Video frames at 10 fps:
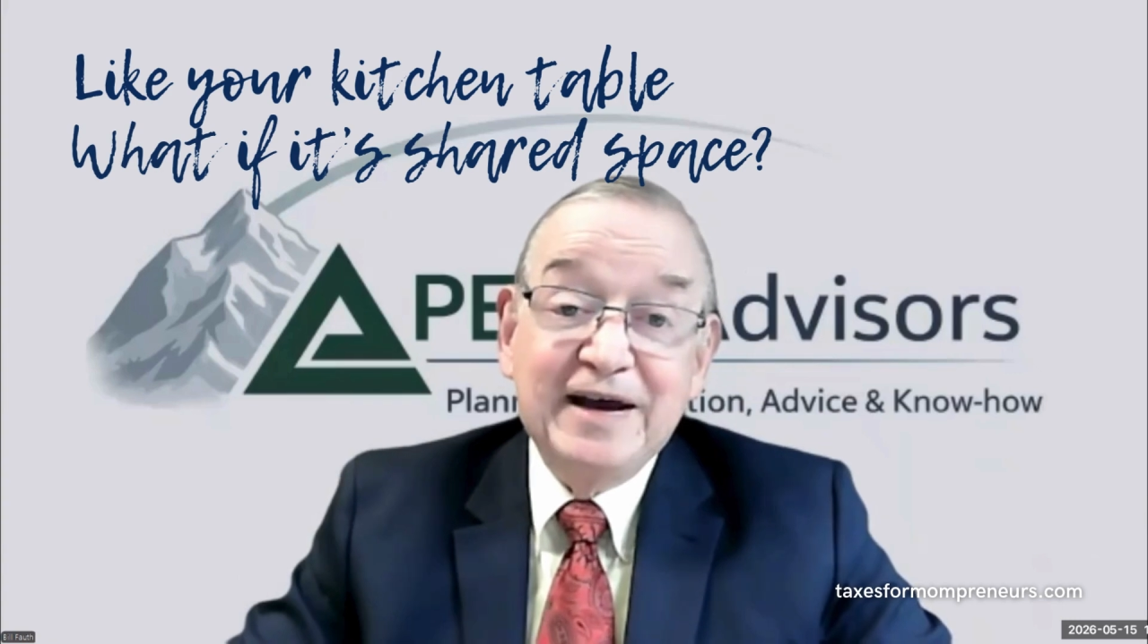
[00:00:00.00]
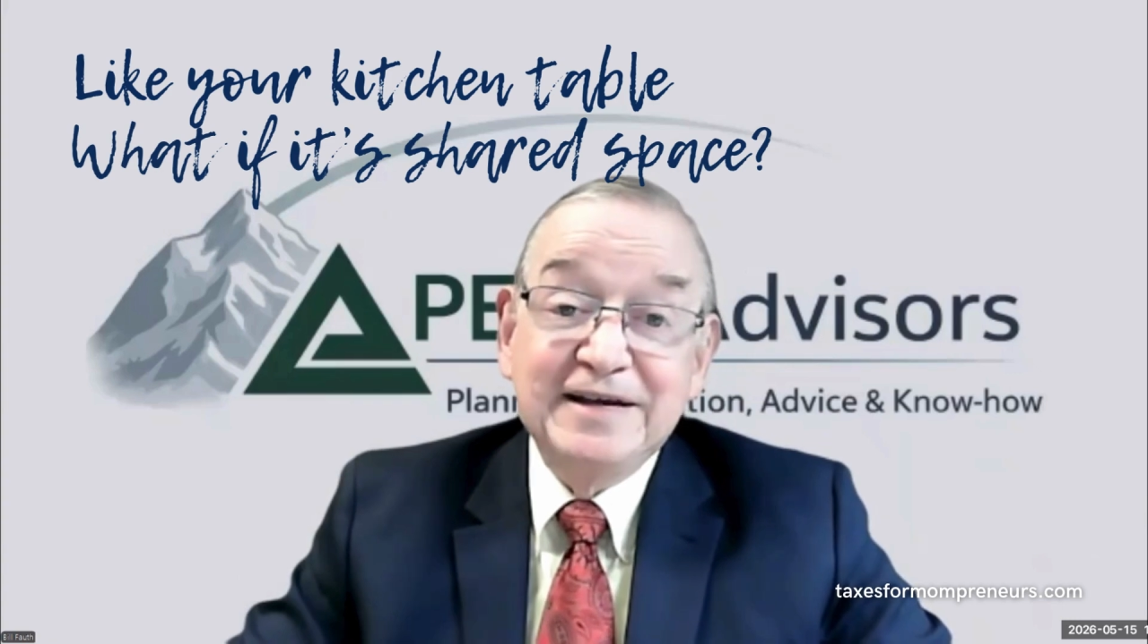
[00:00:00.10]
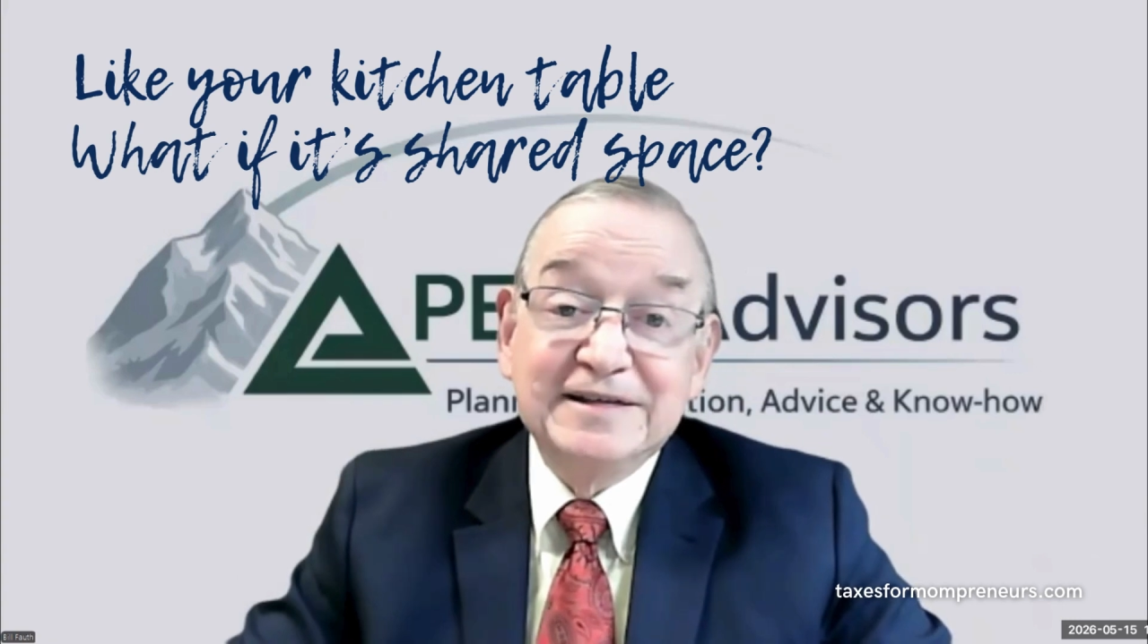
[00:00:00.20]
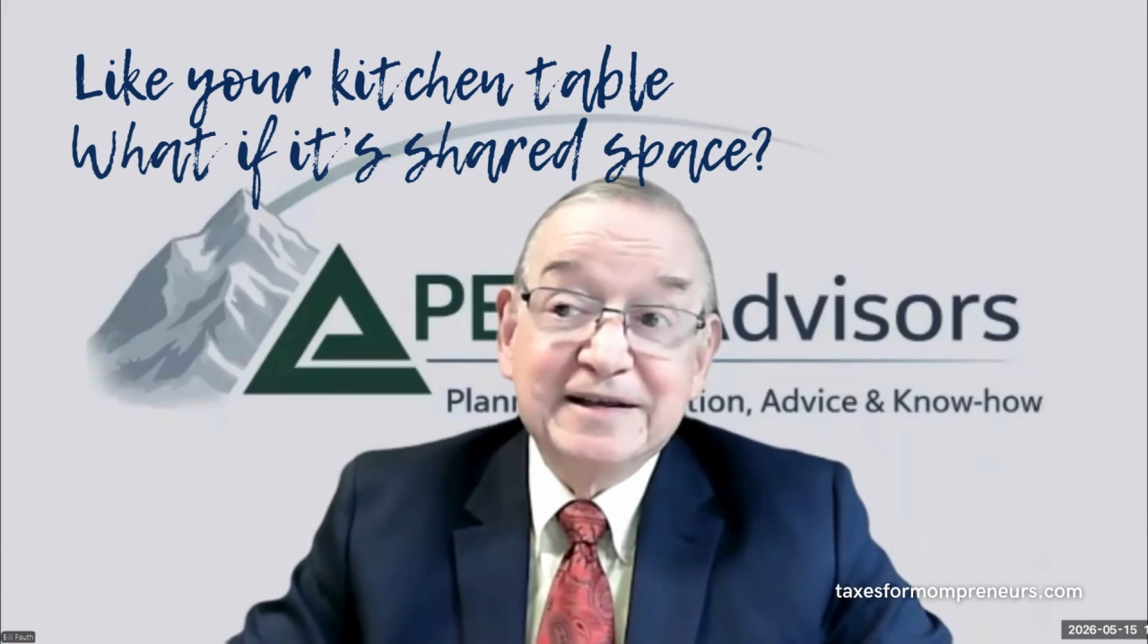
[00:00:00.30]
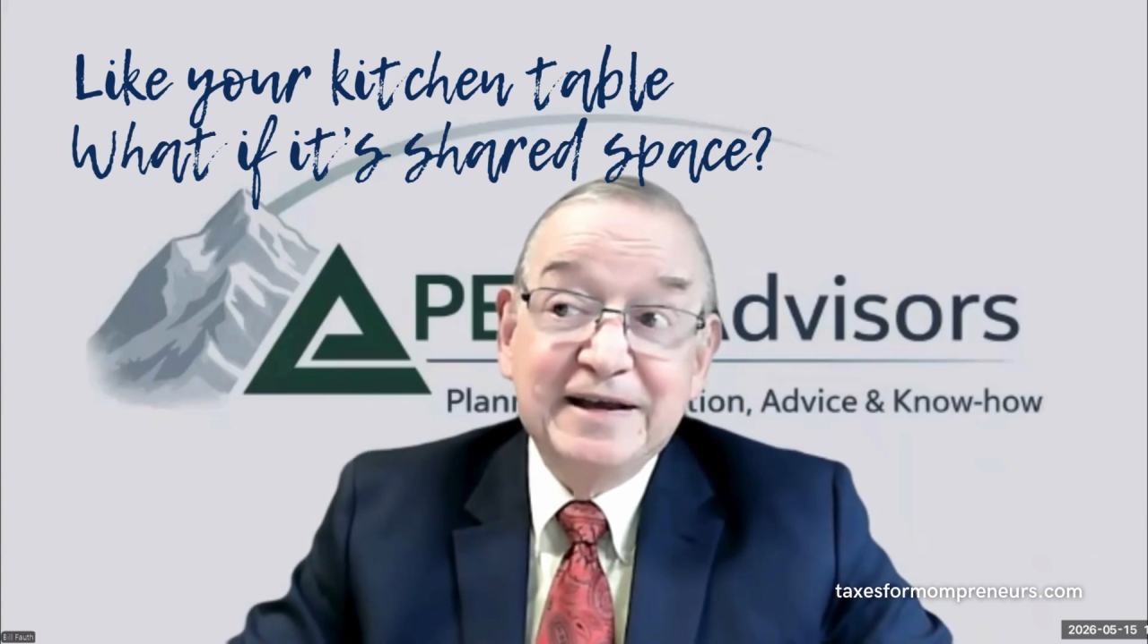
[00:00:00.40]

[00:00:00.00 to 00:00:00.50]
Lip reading: as